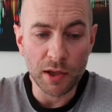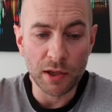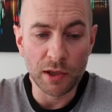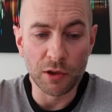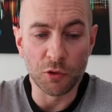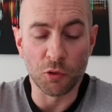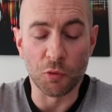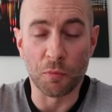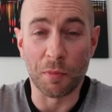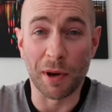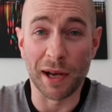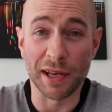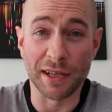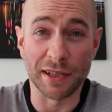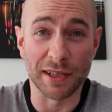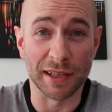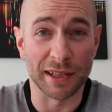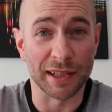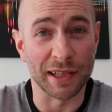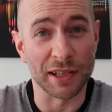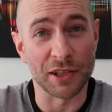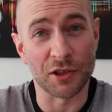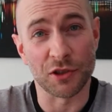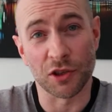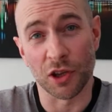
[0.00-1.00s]
you'll
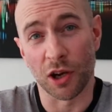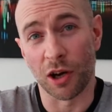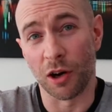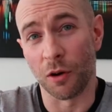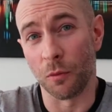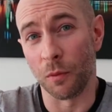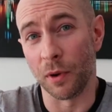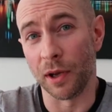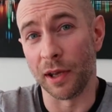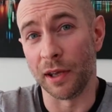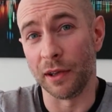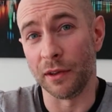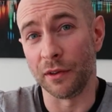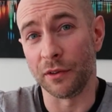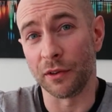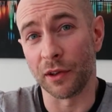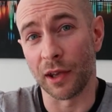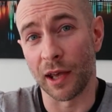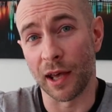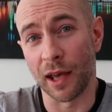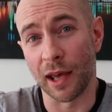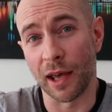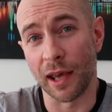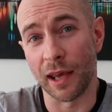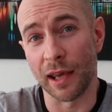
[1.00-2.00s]
basically start with
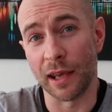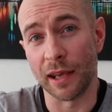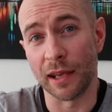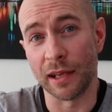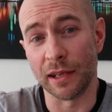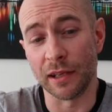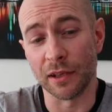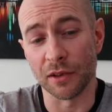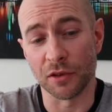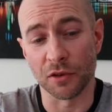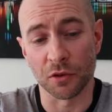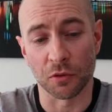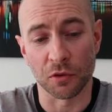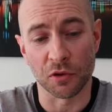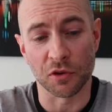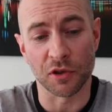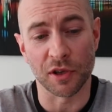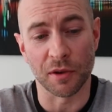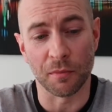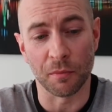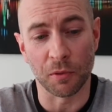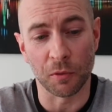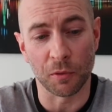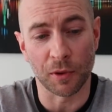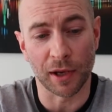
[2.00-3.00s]
a sort of
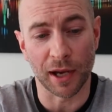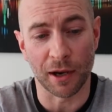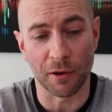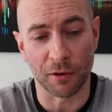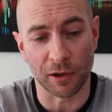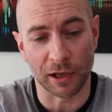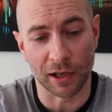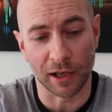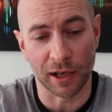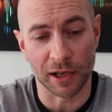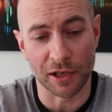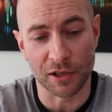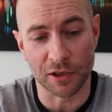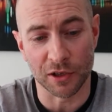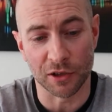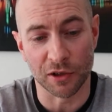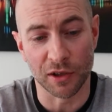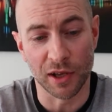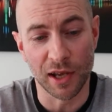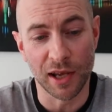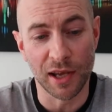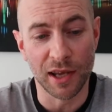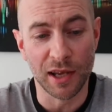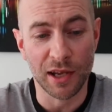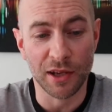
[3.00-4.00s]
simple
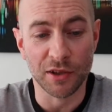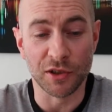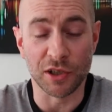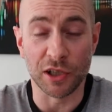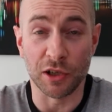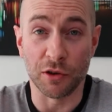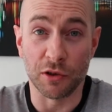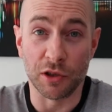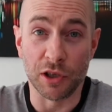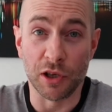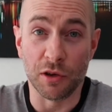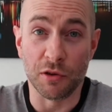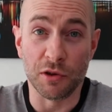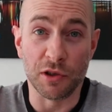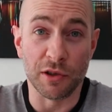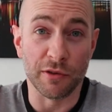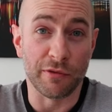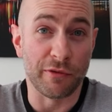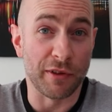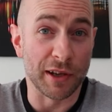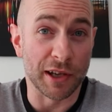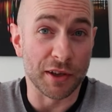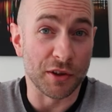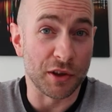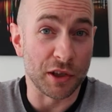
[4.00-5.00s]
calculation. So you'd use your
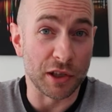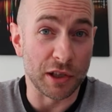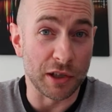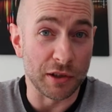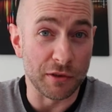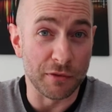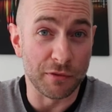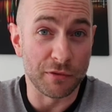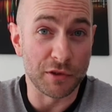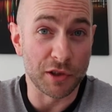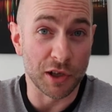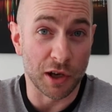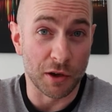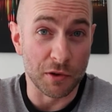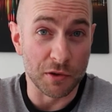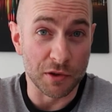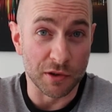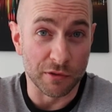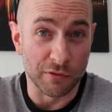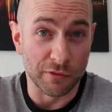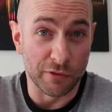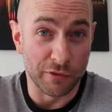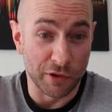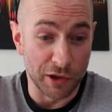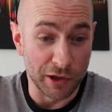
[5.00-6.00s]
figure that you've
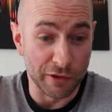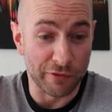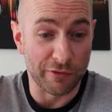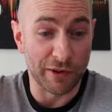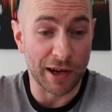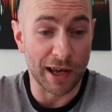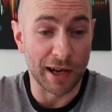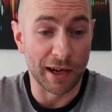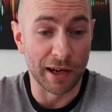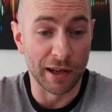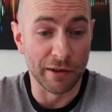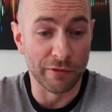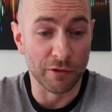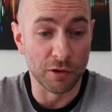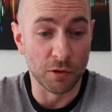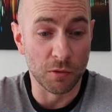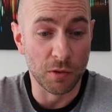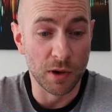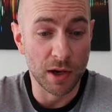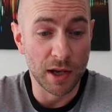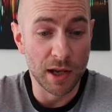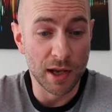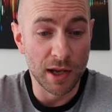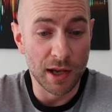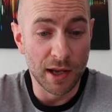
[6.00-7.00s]
chosen for your fat
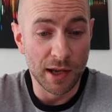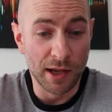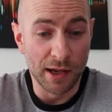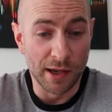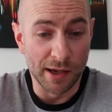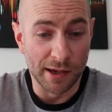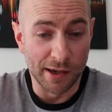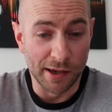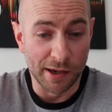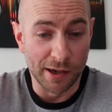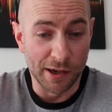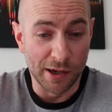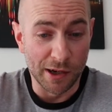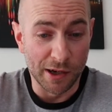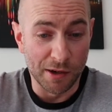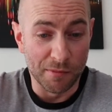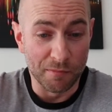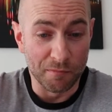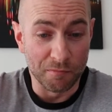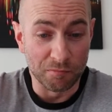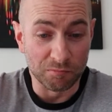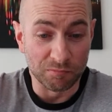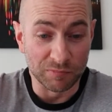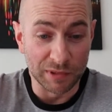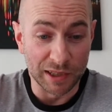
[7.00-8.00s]
level.
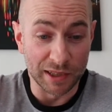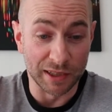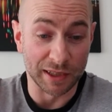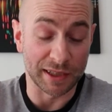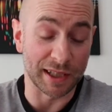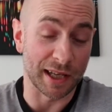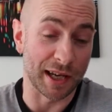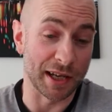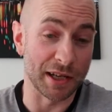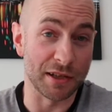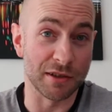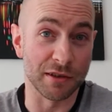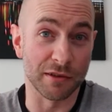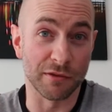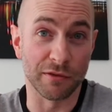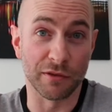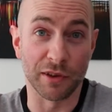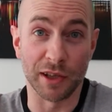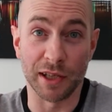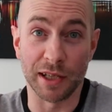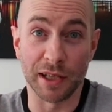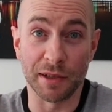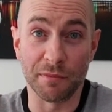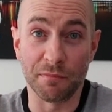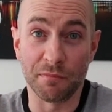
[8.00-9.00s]
In the case of
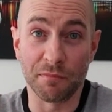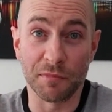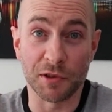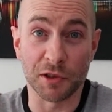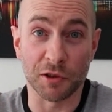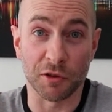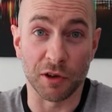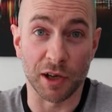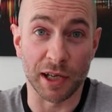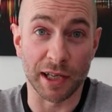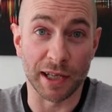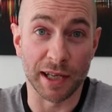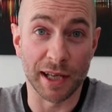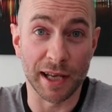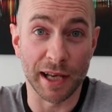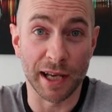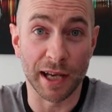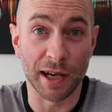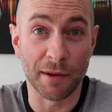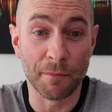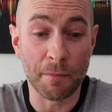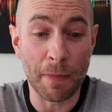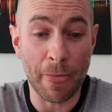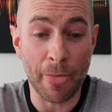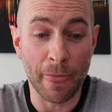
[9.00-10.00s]
the screen
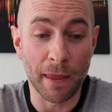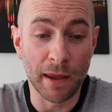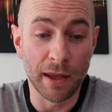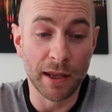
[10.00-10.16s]
here,